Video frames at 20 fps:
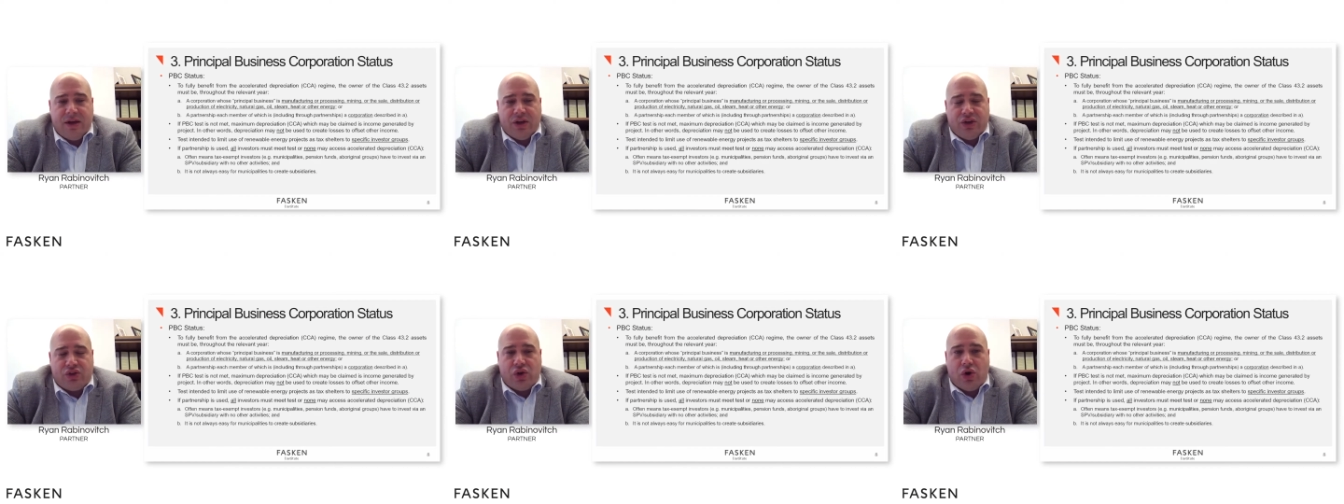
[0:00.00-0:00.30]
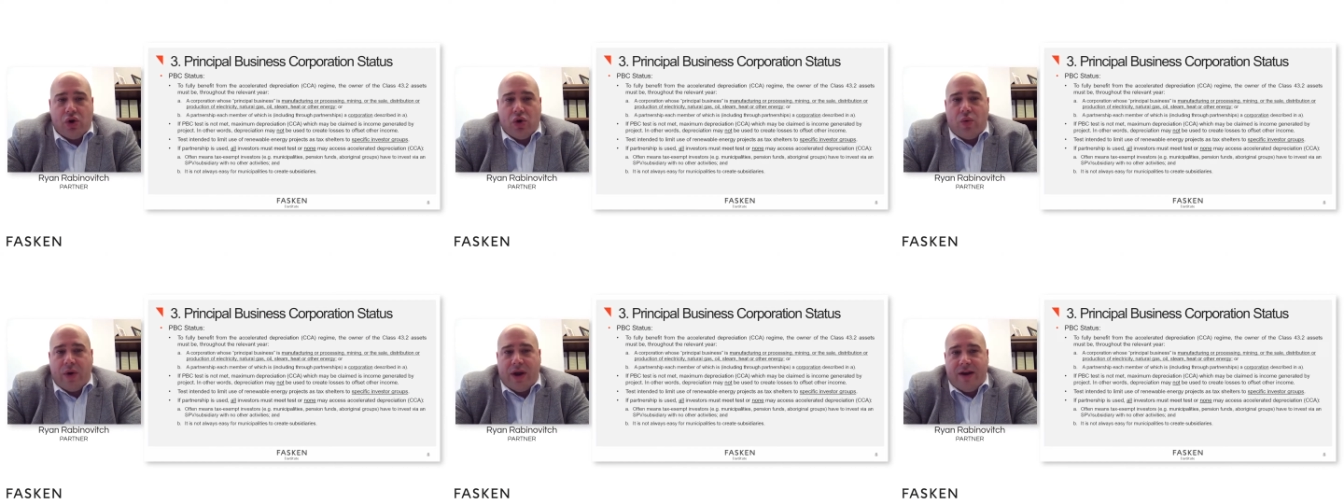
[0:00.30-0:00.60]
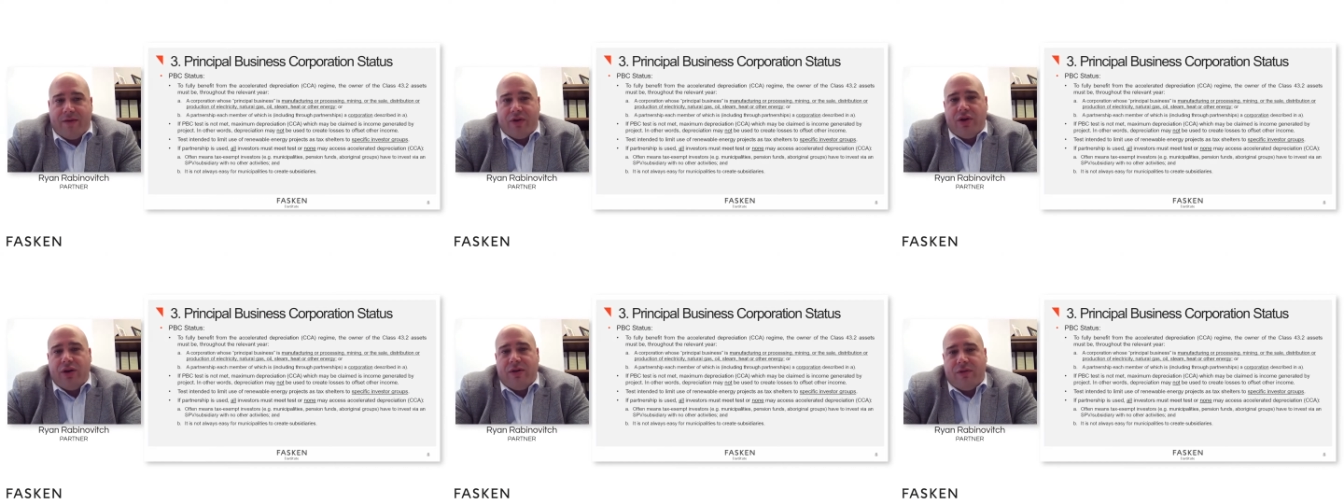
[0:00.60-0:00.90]
So
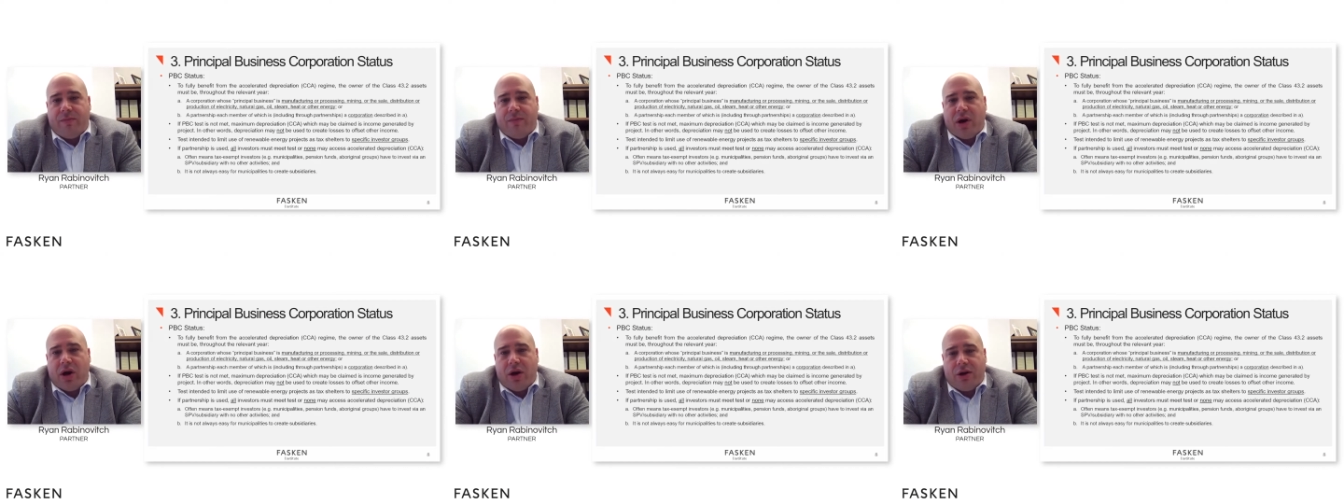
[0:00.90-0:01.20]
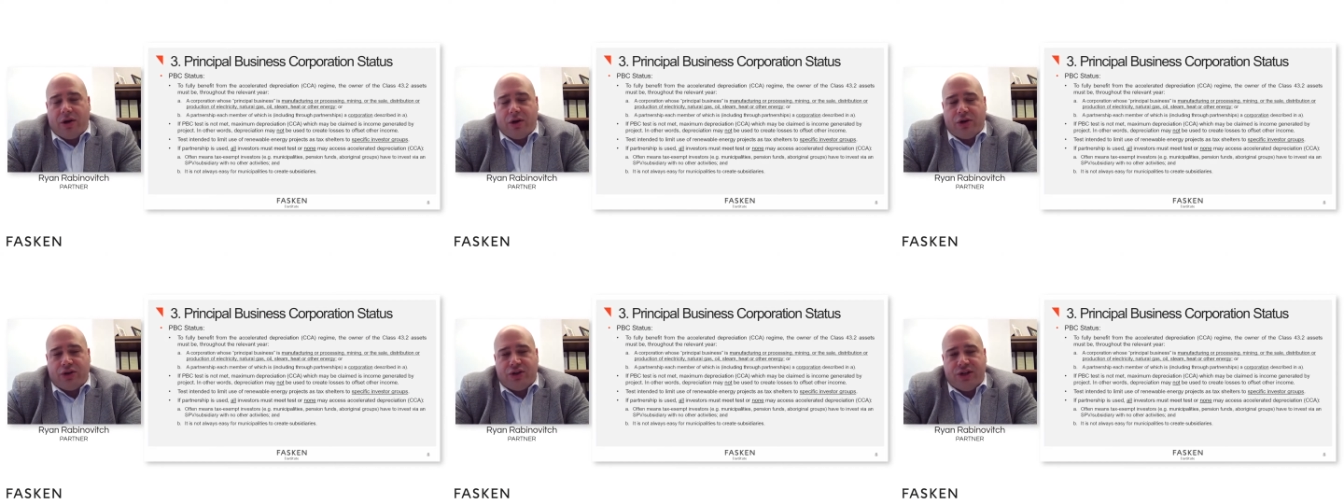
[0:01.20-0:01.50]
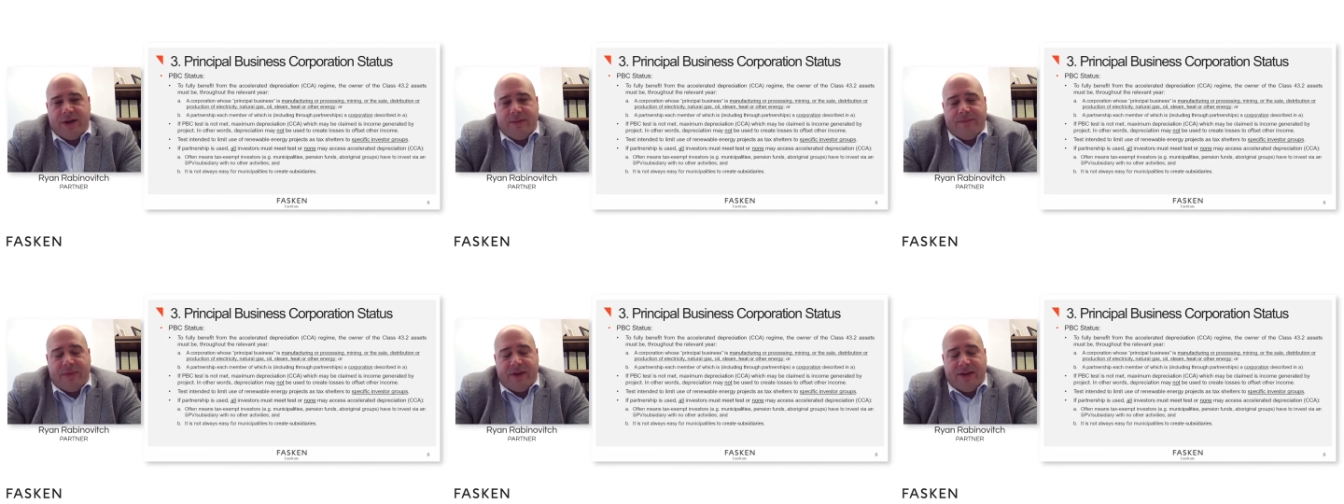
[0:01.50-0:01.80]
whenever you have a
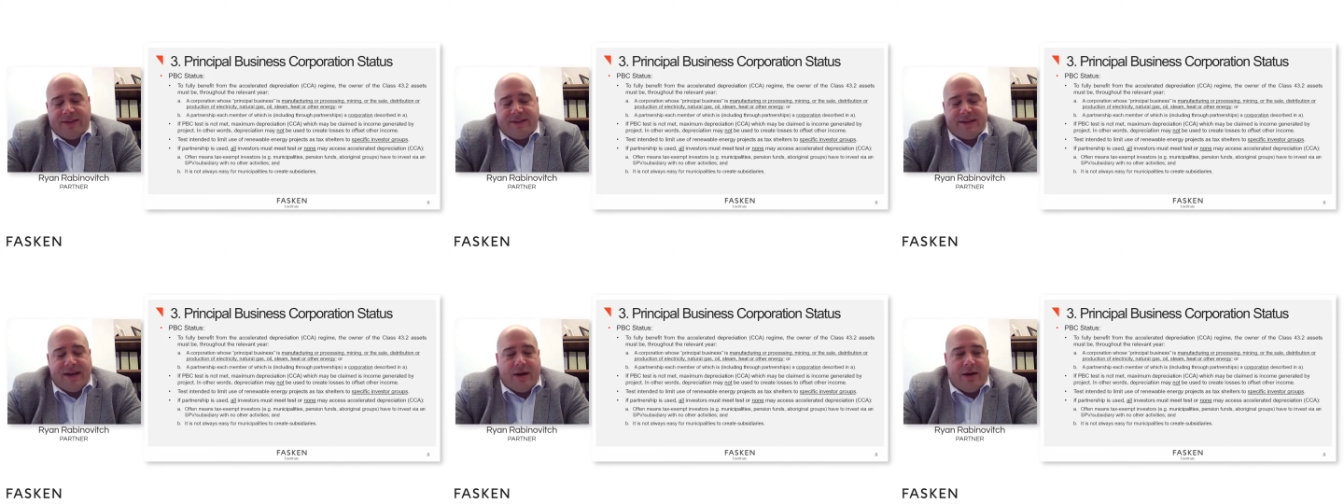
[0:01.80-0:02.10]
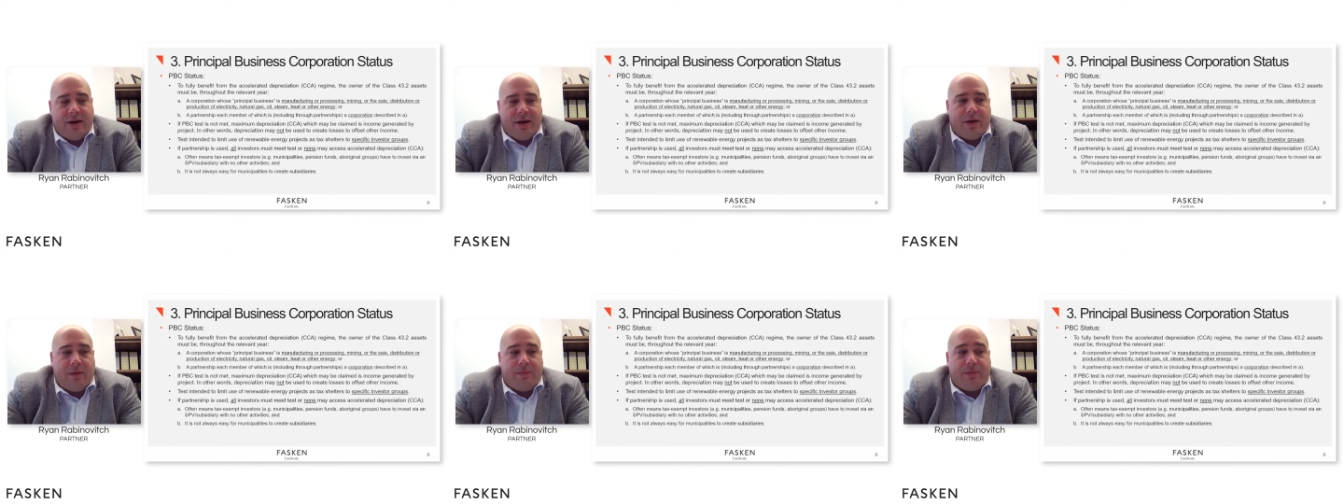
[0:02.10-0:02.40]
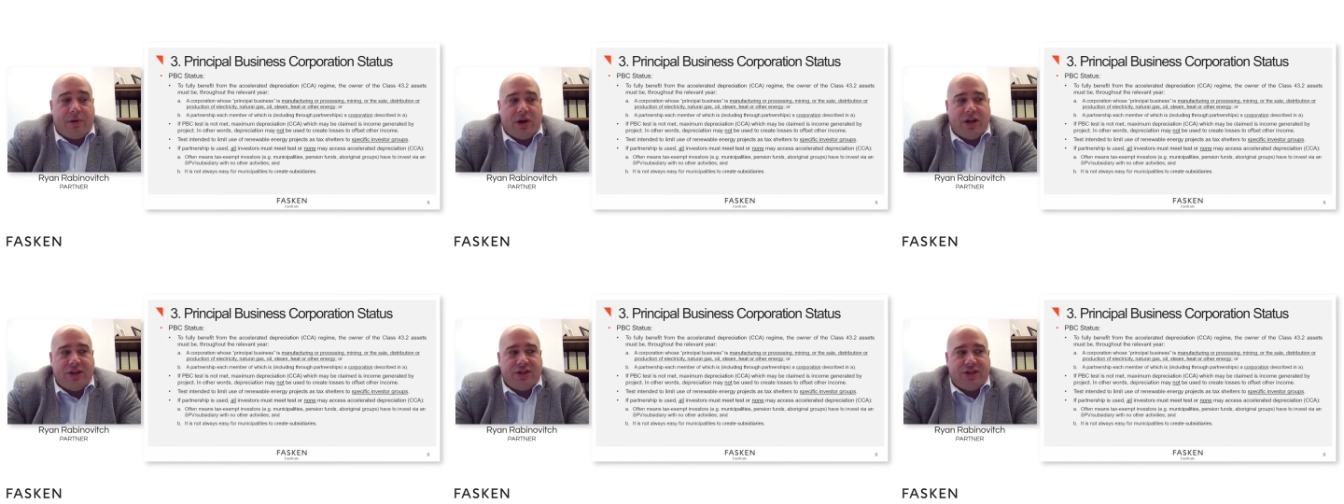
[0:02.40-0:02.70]
partnership that's carrying on a
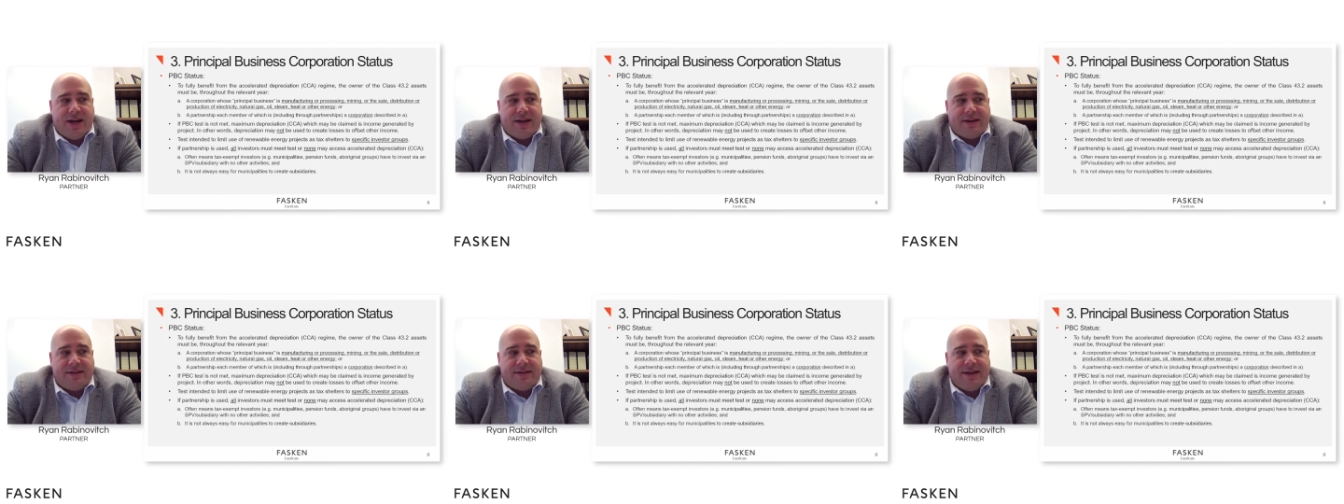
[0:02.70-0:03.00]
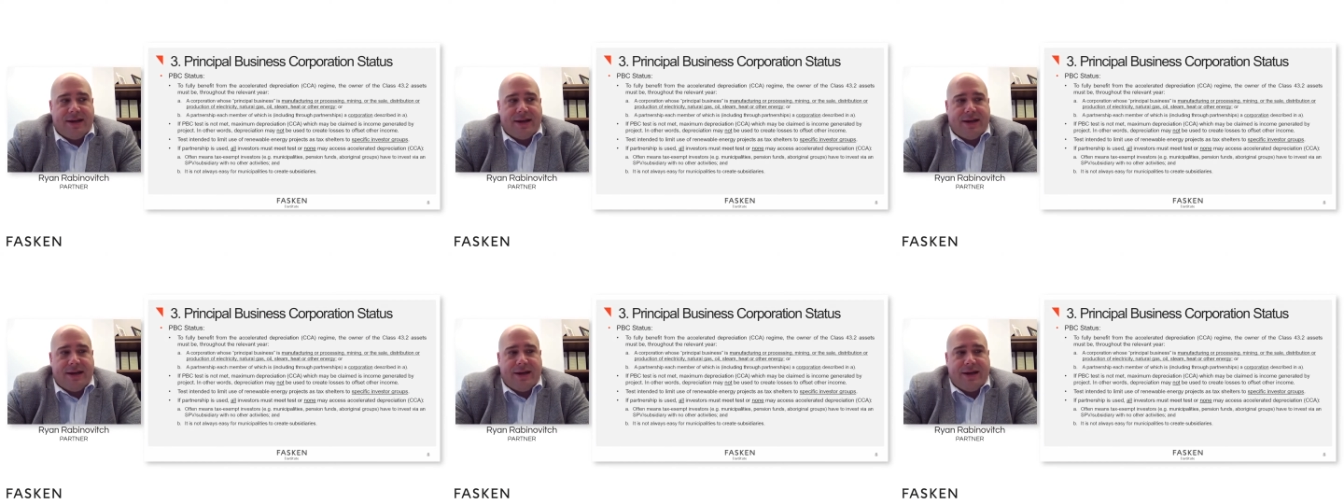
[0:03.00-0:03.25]
project,